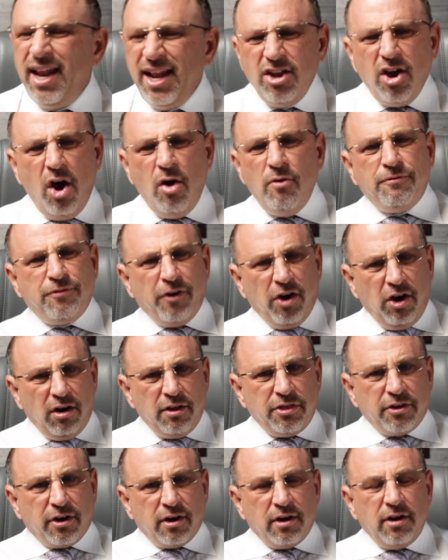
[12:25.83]
He didn't go
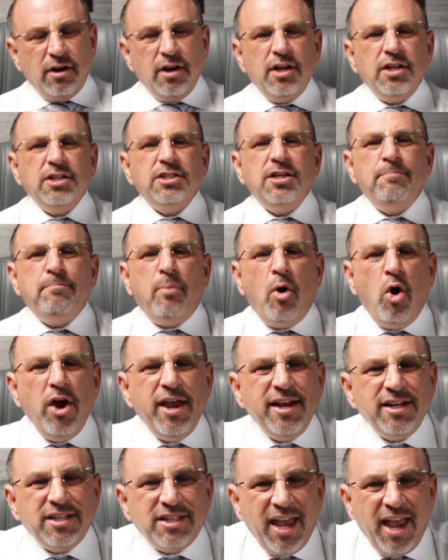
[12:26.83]
further to
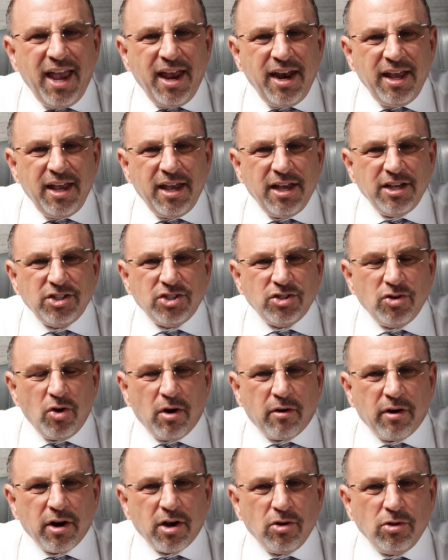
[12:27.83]
point to any
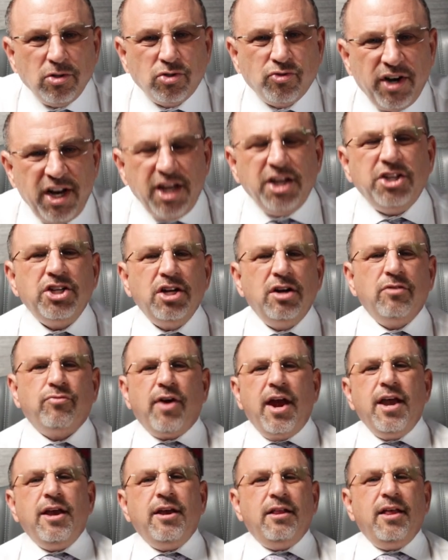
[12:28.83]
historical tradition of
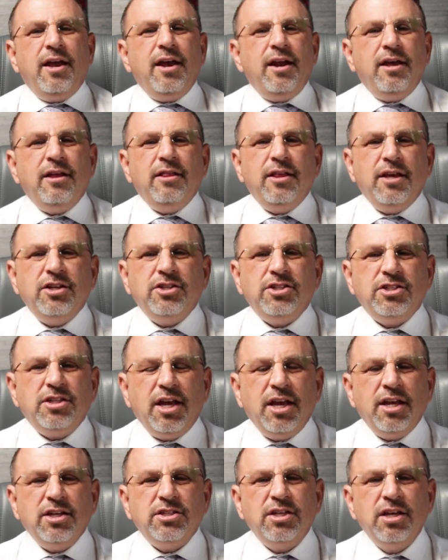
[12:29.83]
regulating these
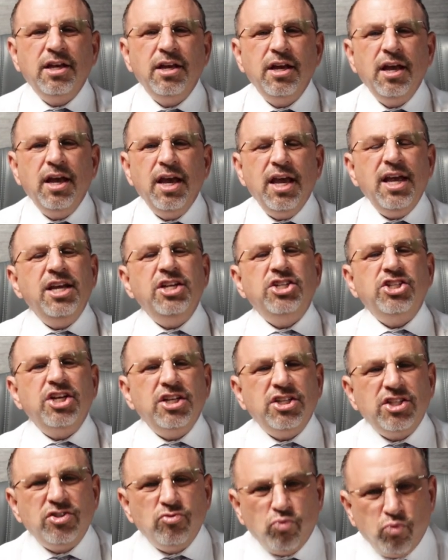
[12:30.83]
things. He
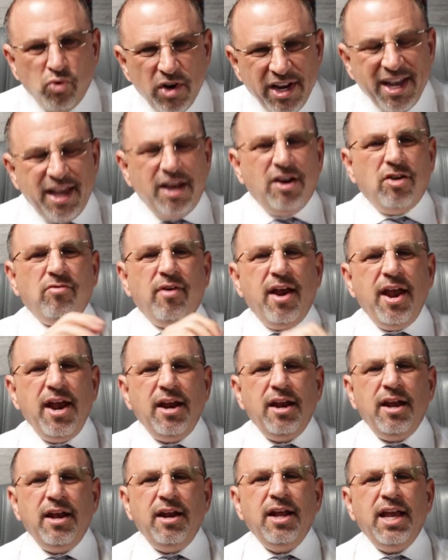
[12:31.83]
just
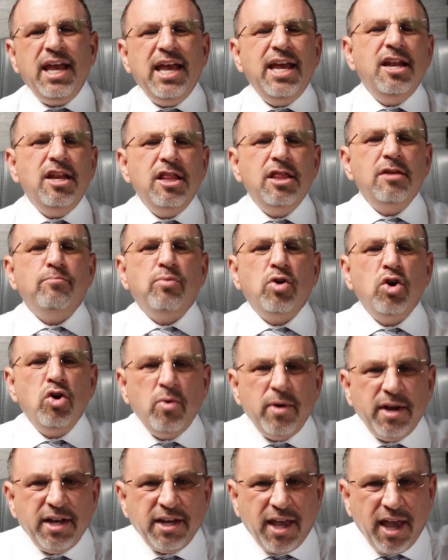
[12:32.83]
reiterated in the
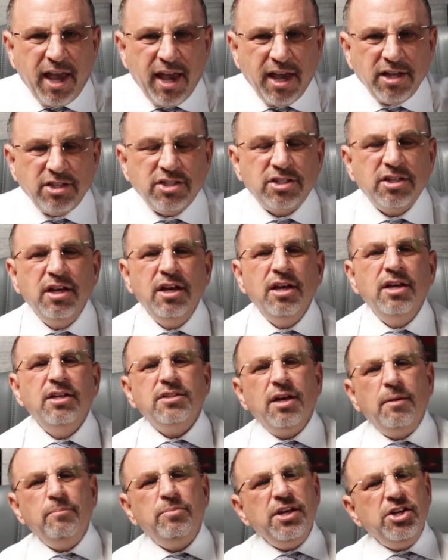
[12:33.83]
Bruen case
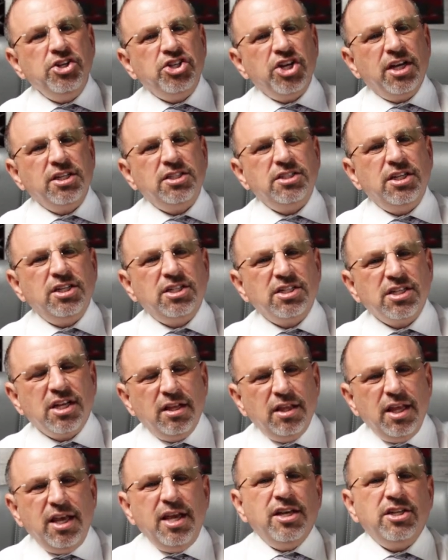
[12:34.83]
something Justice
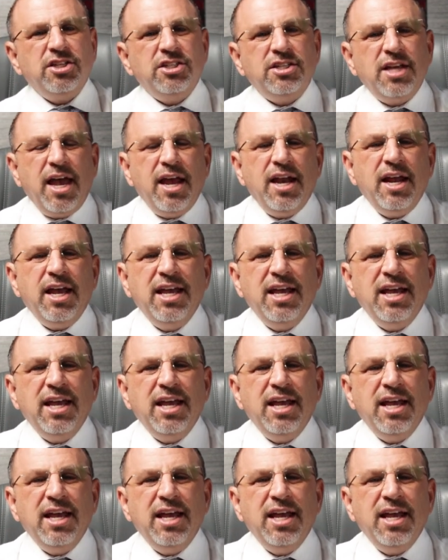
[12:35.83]
Scalia said